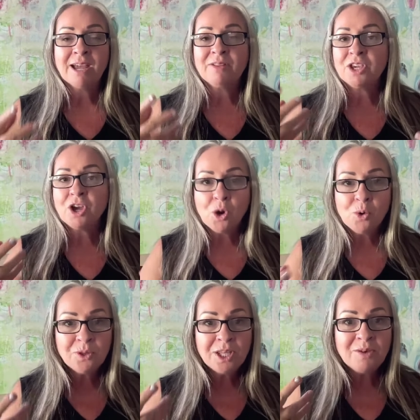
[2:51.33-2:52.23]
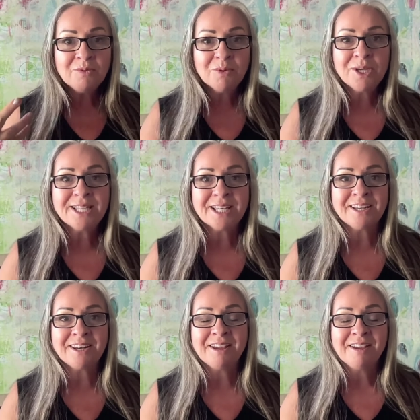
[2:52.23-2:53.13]
And the only
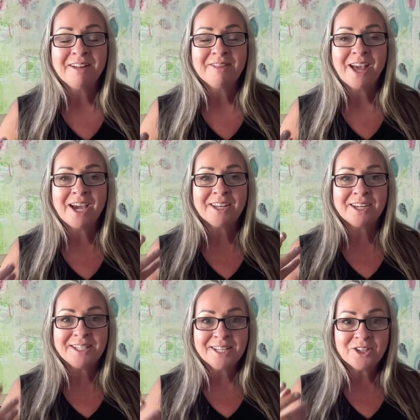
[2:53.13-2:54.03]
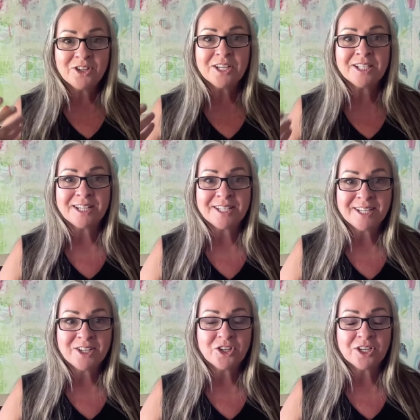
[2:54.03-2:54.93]
reason that an addiction is an
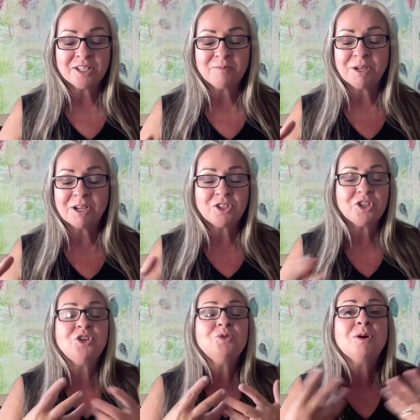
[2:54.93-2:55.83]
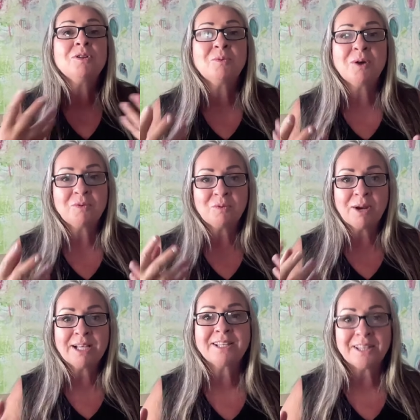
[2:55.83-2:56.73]
addiction is because you are the one
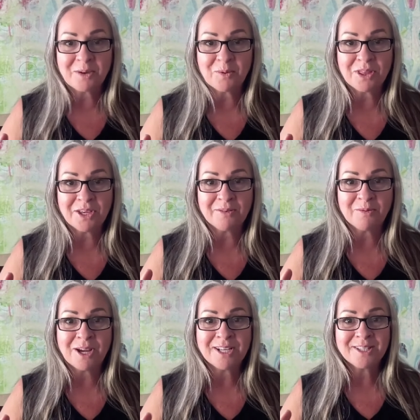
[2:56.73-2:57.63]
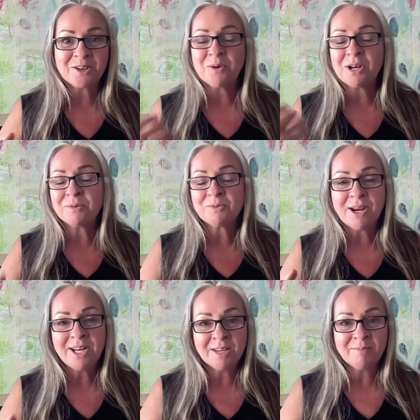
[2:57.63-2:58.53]
wrestling with it, right? So when I was
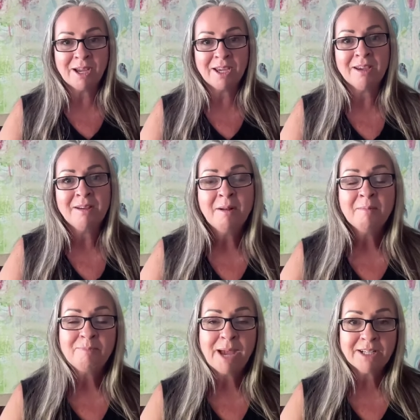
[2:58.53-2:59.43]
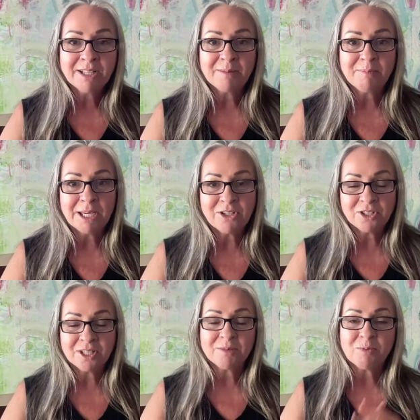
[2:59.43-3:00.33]
writing in my Magdalene
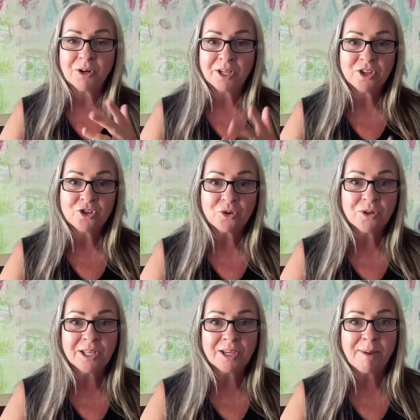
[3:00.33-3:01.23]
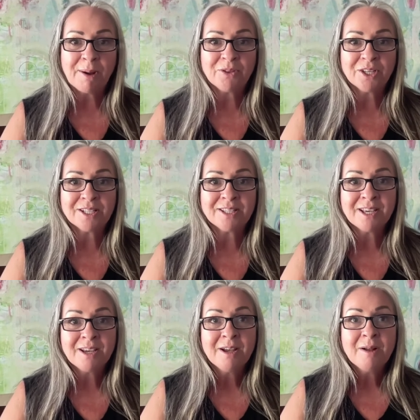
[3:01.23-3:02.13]
pages this morning and journaling about this,
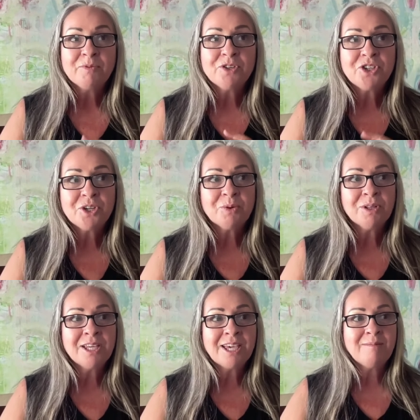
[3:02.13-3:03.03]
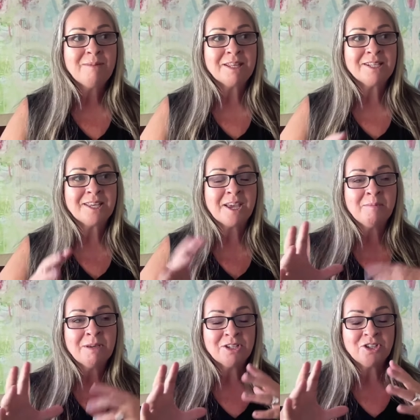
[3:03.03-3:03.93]
she really gave me this
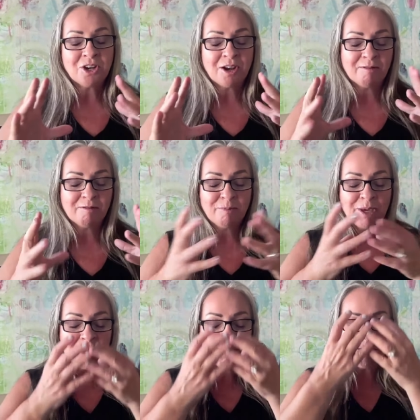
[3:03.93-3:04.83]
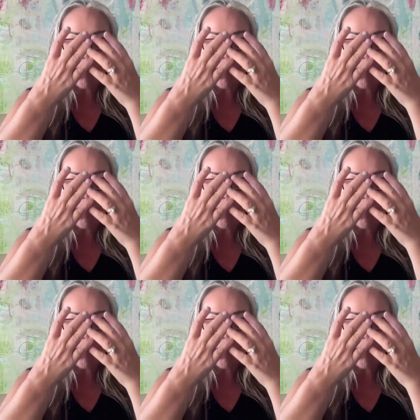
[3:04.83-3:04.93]
image of being